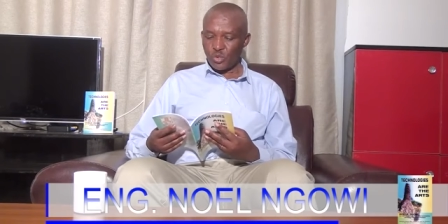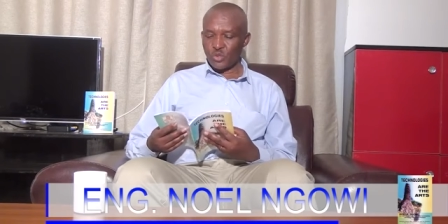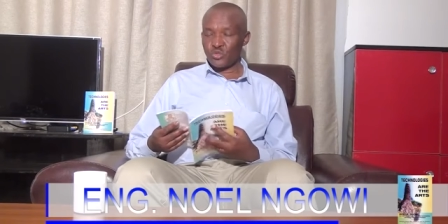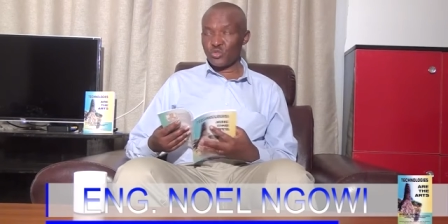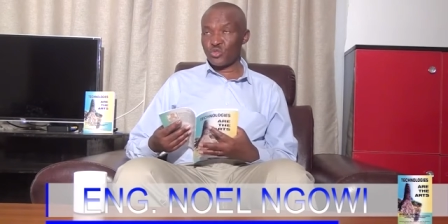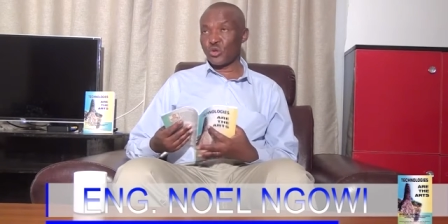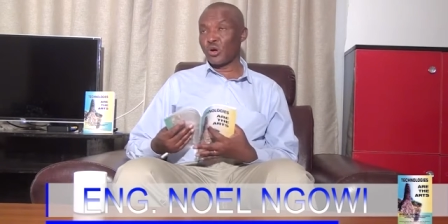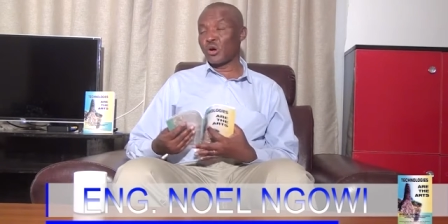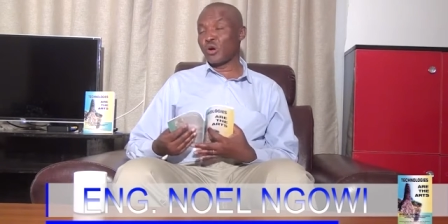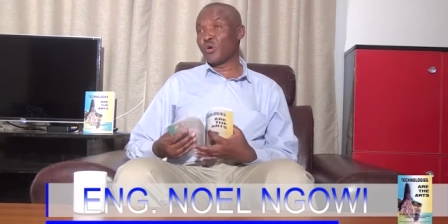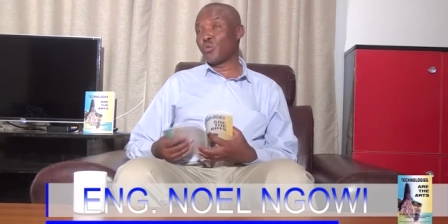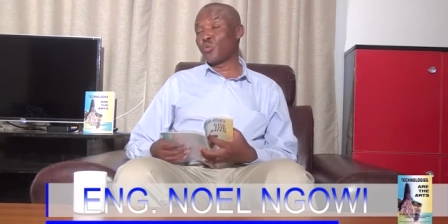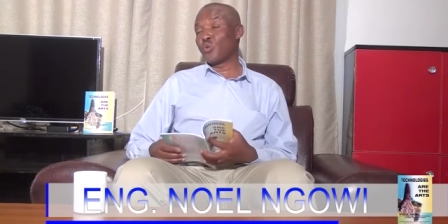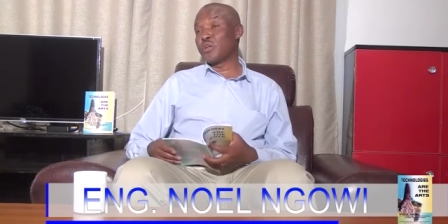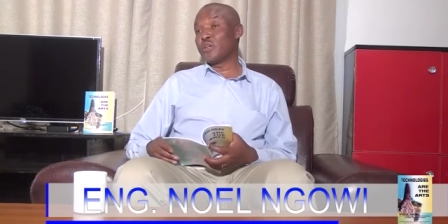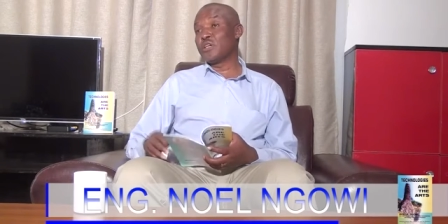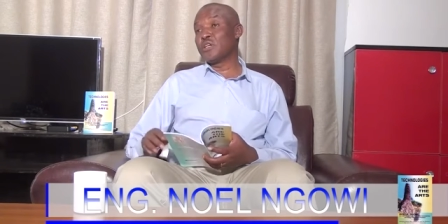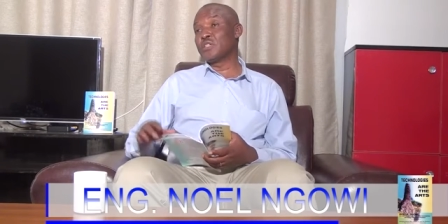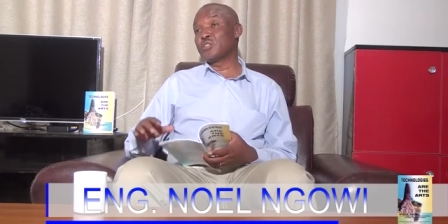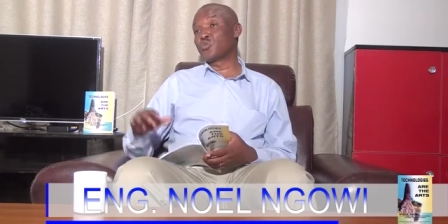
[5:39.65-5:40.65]
So
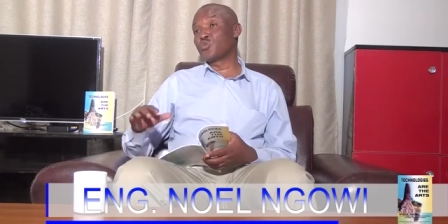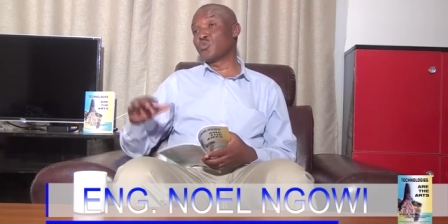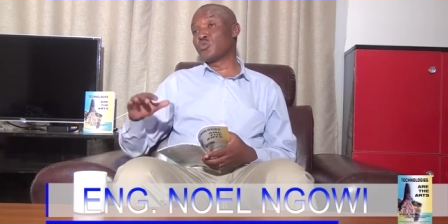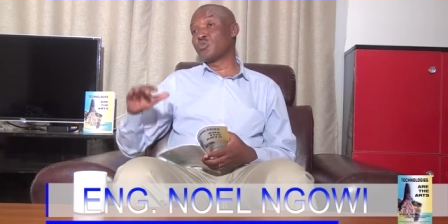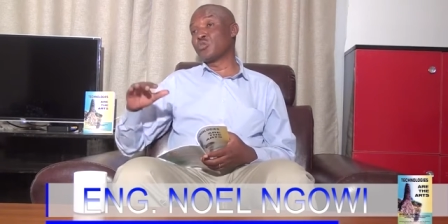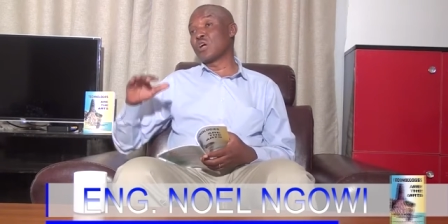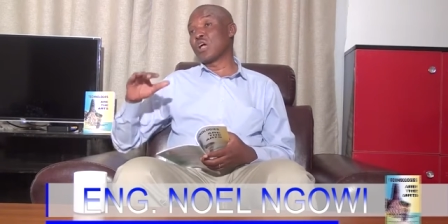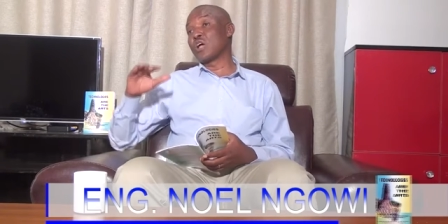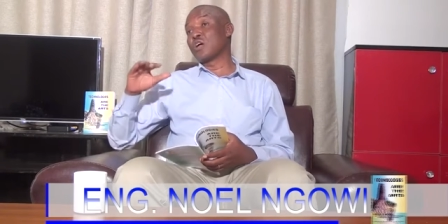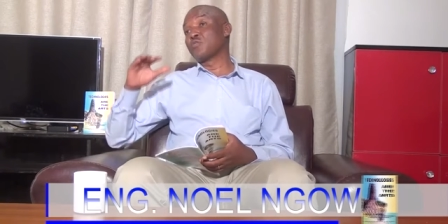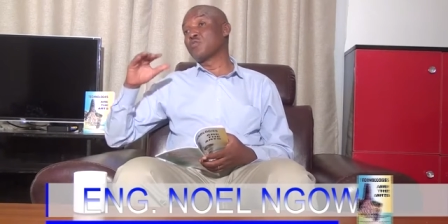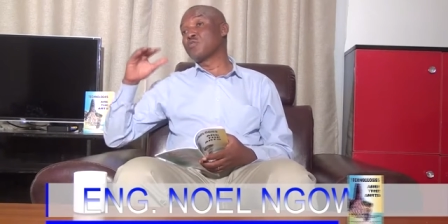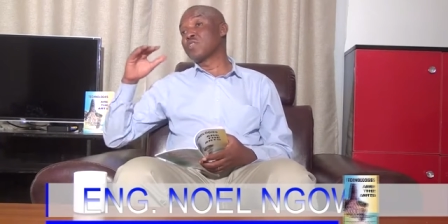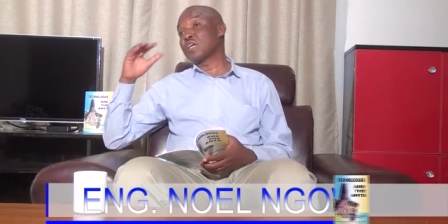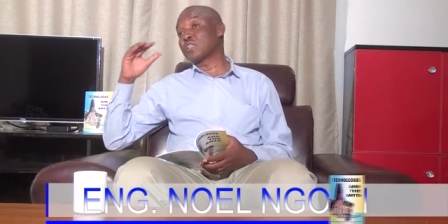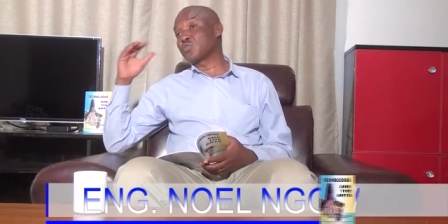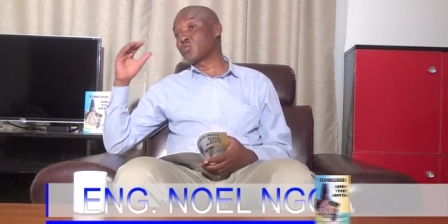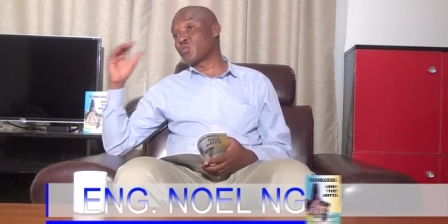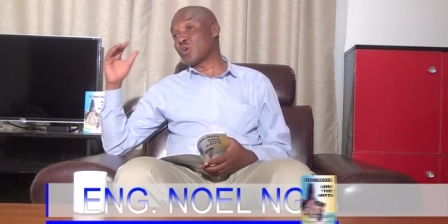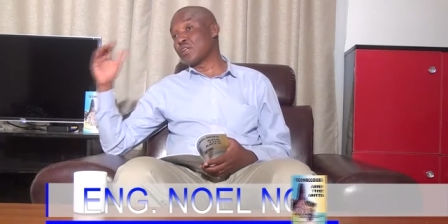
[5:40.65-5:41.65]
we need to have
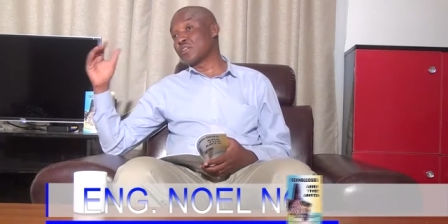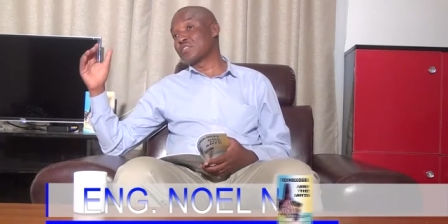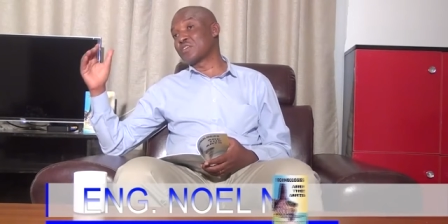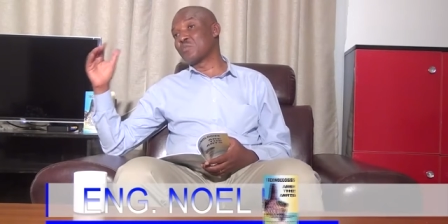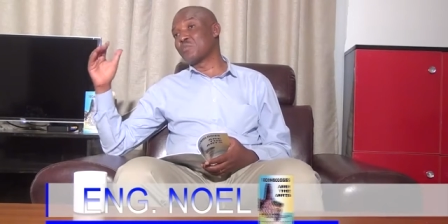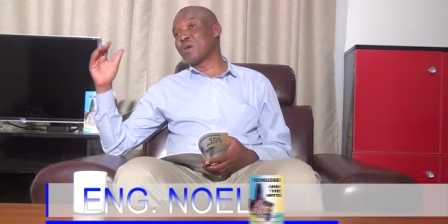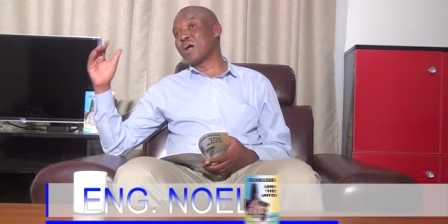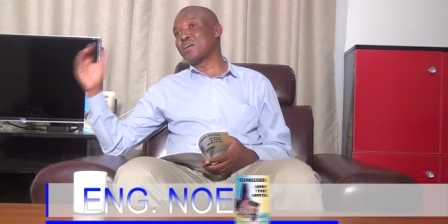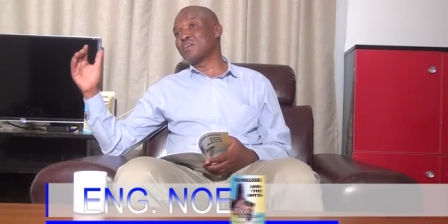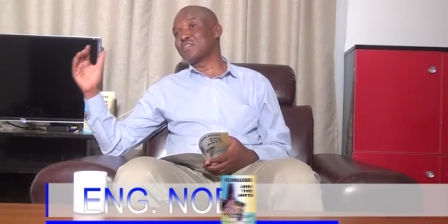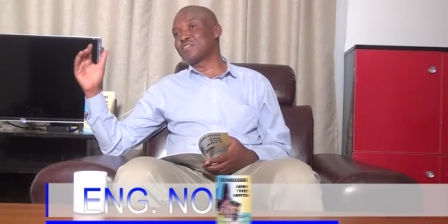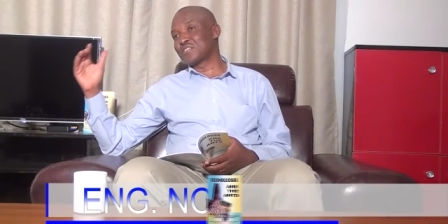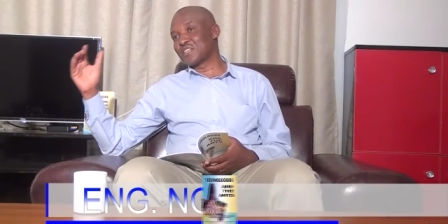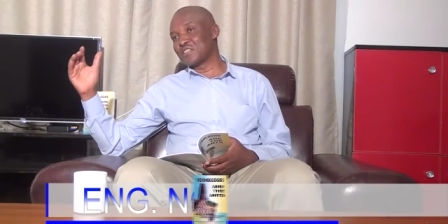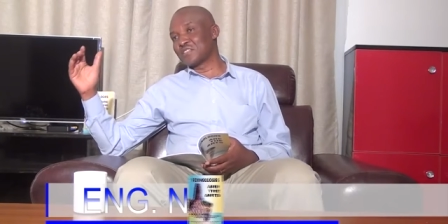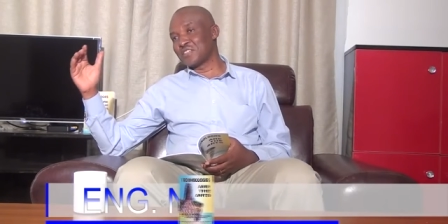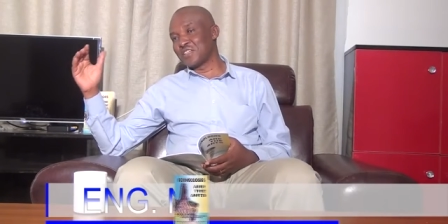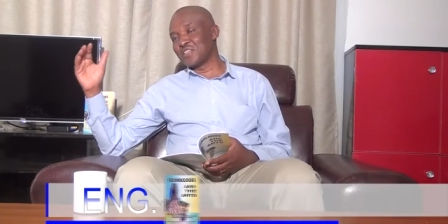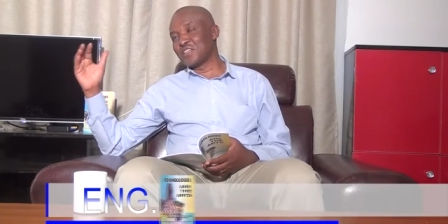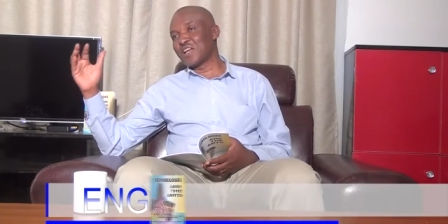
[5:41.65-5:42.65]
that quite a
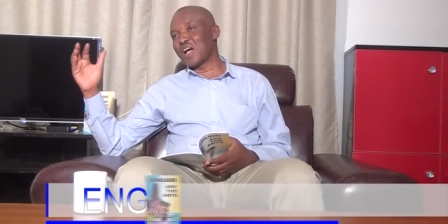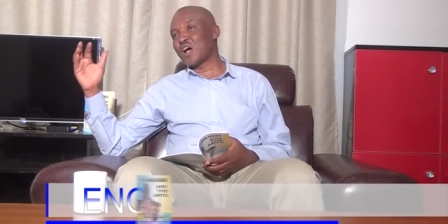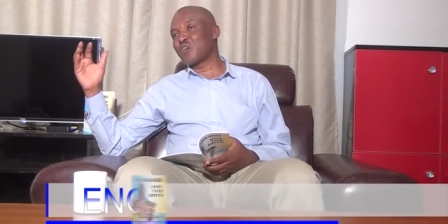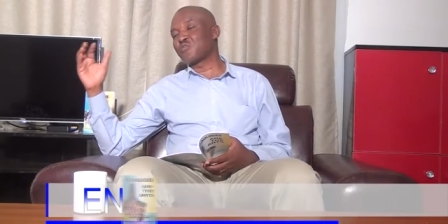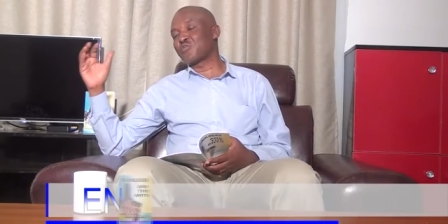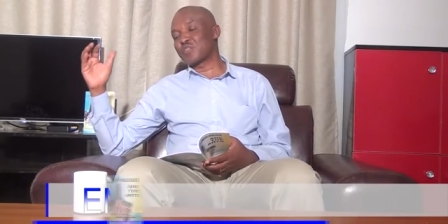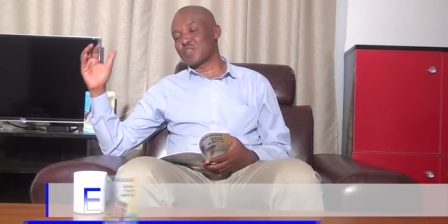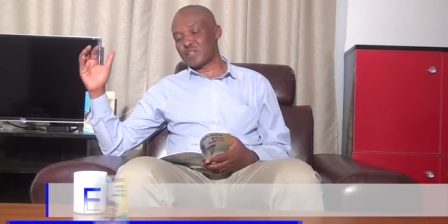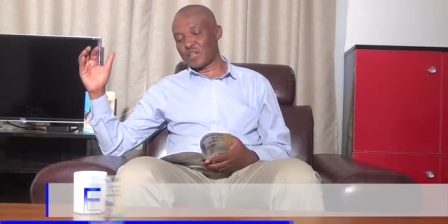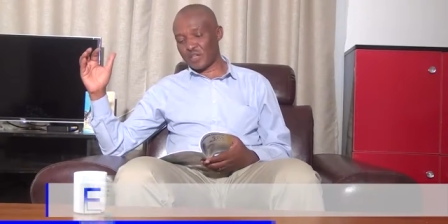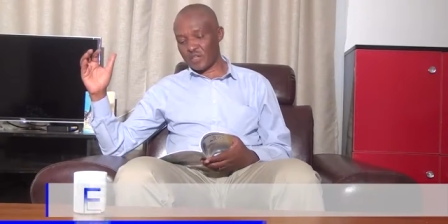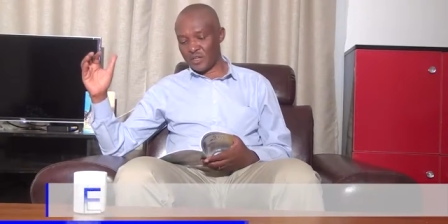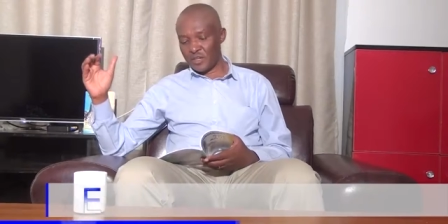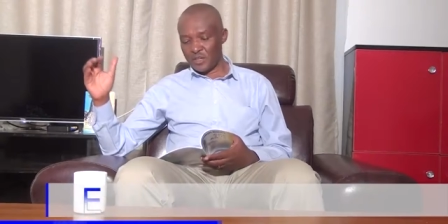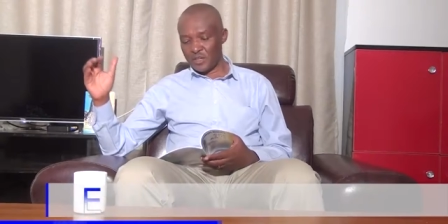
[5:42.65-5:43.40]
mindset in Africa